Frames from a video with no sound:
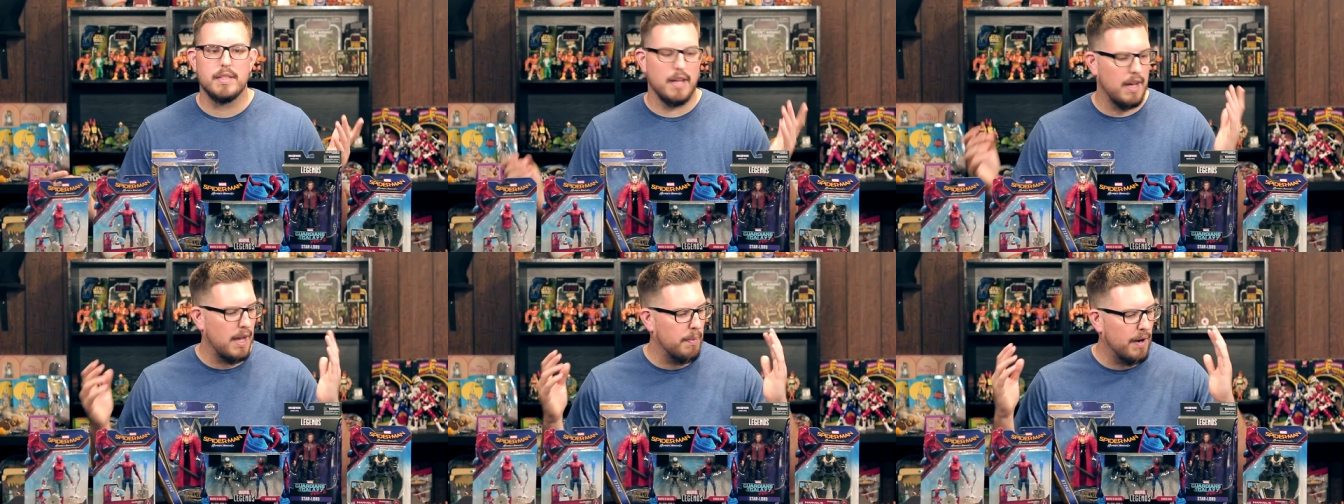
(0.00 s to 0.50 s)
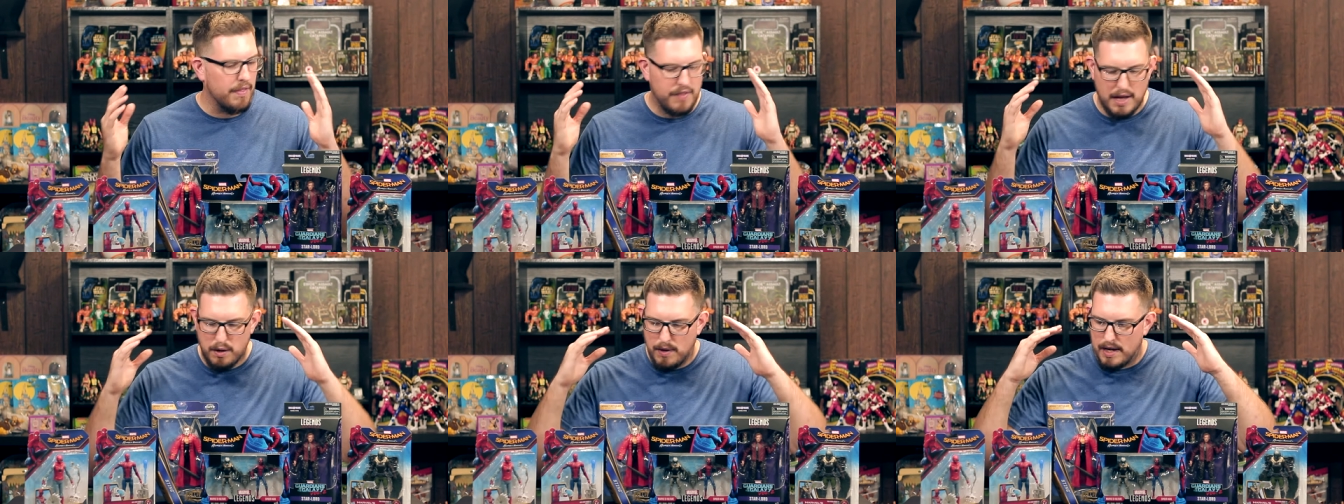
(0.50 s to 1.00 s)
Uh, I want to
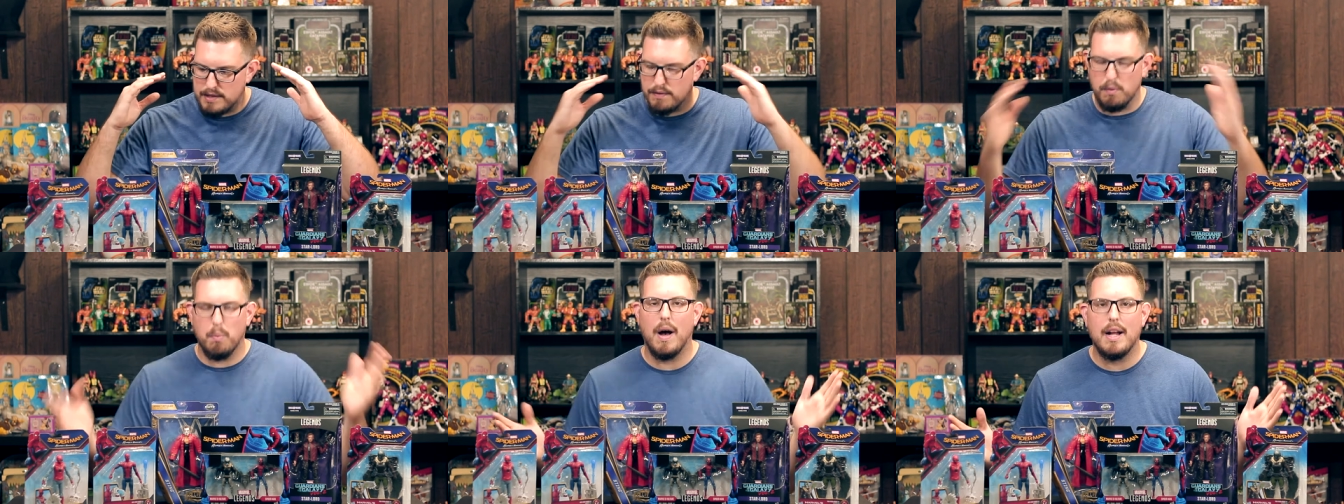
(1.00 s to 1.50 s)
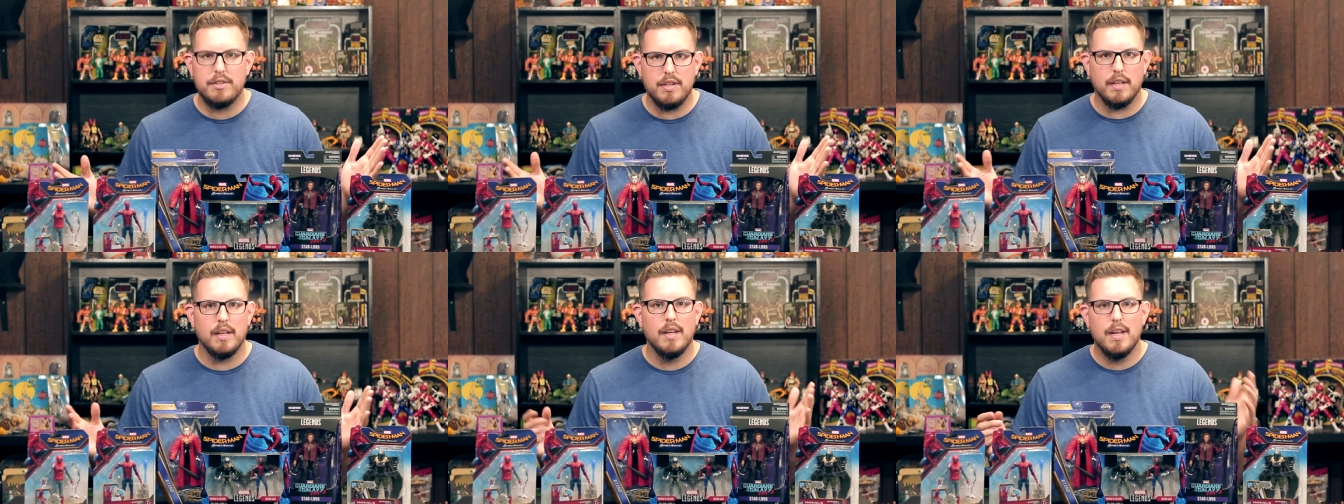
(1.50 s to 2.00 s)
thank you guys for
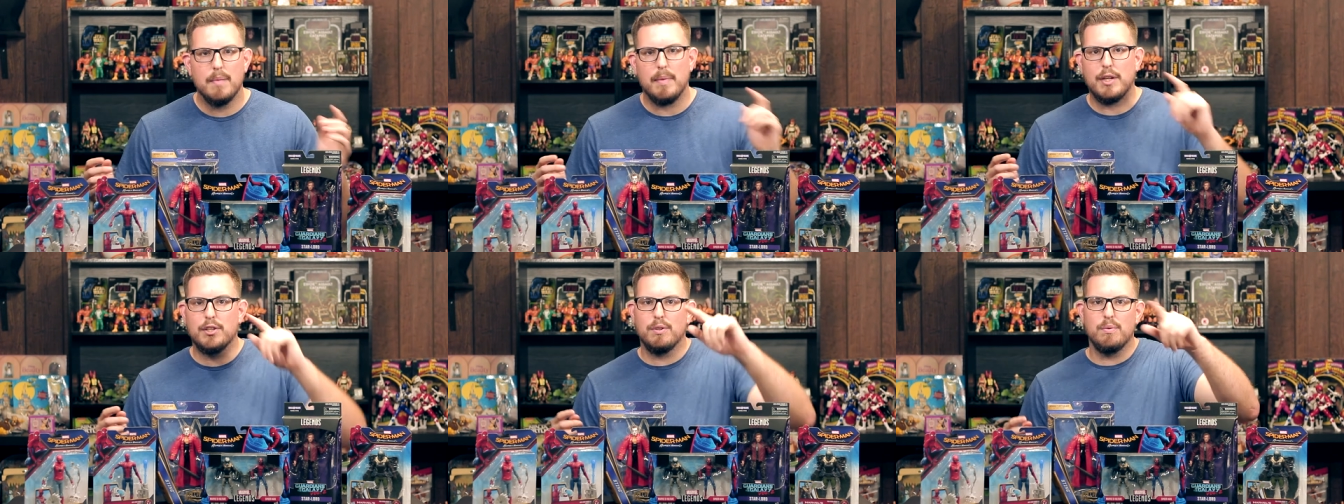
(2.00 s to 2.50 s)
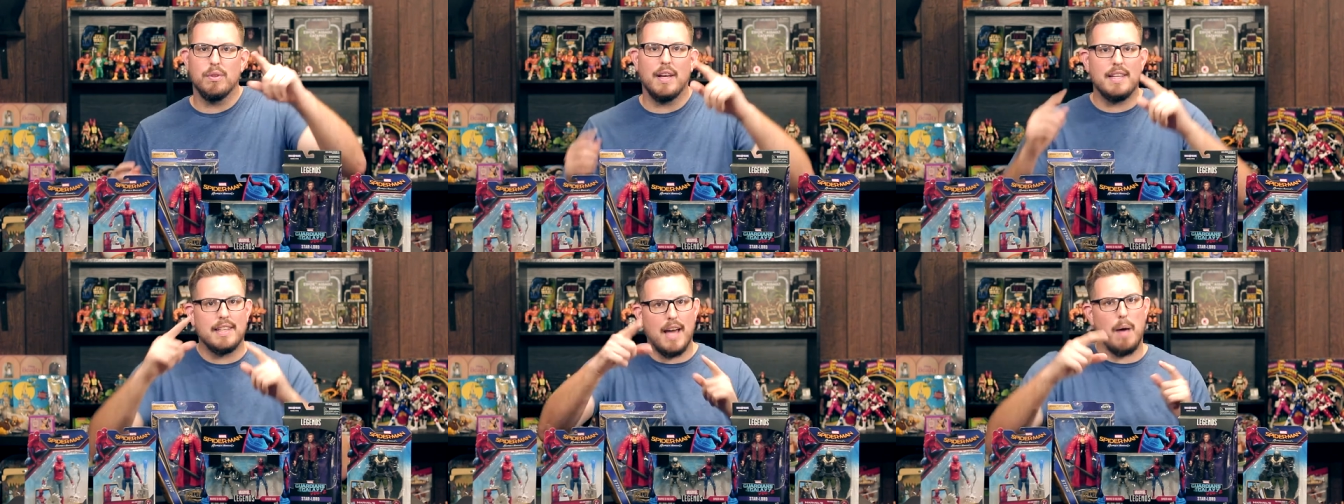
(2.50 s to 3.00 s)
watching. Make sure you
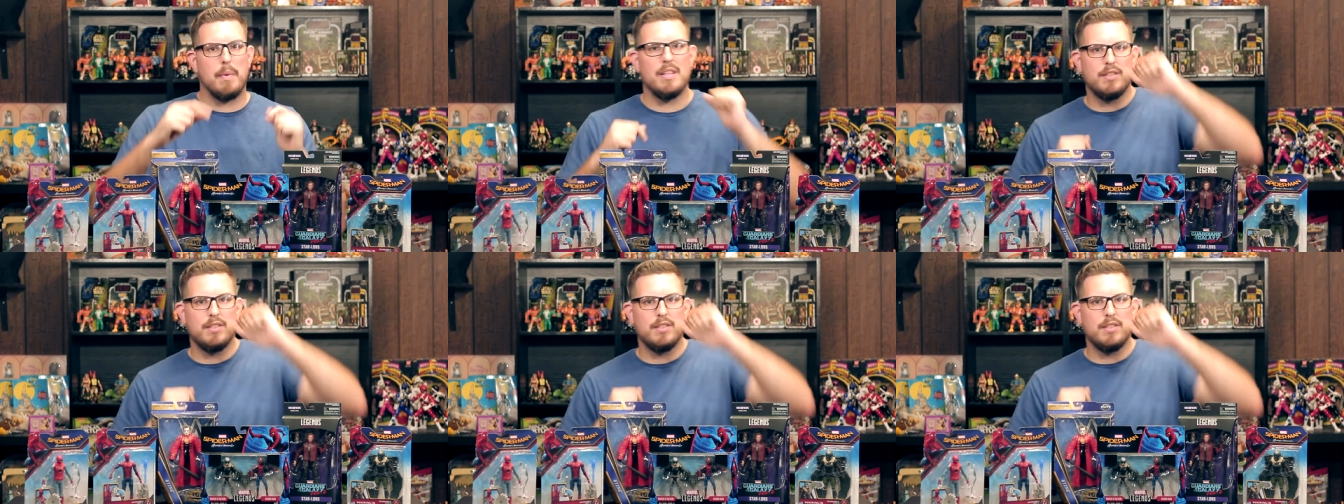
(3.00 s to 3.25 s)
like, comment, and